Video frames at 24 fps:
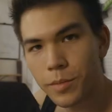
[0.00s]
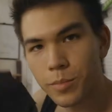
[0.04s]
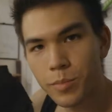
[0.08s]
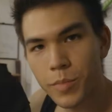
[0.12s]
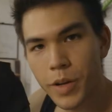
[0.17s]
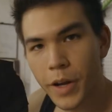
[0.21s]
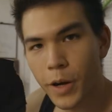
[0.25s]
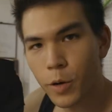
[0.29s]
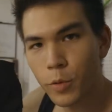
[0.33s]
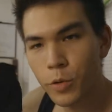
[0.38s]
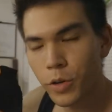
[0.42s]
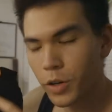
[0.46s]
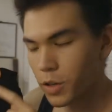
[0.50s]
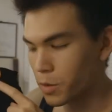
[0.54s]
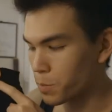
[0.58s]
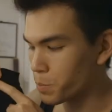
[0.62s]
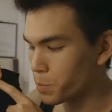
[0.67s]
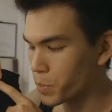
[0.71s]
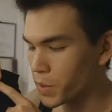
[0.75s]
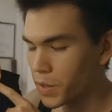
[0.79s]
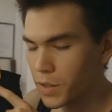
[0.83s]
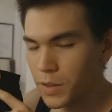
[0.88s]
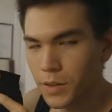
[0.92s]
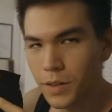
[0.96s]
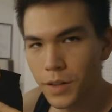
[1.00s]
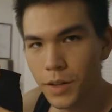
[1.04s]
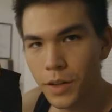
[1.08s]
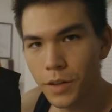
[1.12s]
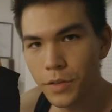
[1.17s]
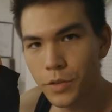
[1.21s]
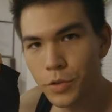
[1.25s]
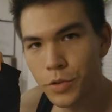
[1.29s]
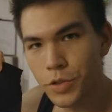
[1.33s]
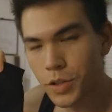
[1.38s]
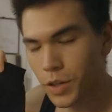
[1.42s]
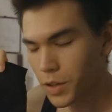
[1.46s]
Now we're gonna pin the
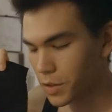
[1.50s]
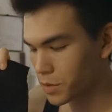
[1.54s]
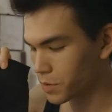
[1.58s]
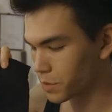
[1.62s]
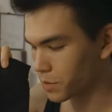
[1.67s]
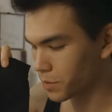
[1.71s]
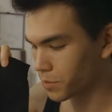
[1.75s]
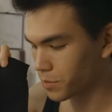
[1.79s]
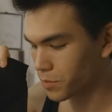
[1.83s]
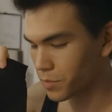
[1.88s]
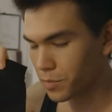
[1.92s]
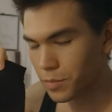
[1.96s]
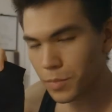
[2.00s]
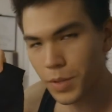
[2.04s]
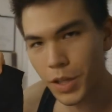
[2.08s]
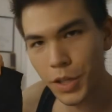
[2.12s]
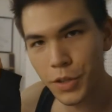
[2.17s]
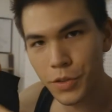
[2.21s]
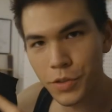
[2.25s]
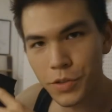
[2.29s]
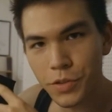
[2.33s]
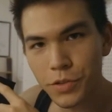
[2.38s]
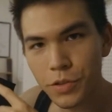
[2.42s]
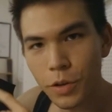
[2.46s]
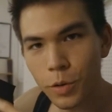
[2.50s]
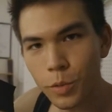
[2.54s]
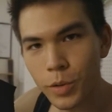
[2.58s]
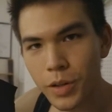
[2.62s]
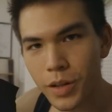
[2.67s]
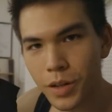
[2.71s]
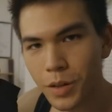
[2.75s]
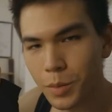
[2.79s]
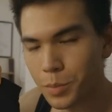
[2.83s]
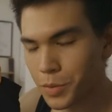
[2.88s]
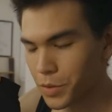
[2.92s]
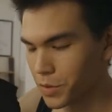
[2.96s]
other side and sew it
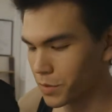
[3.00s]
up.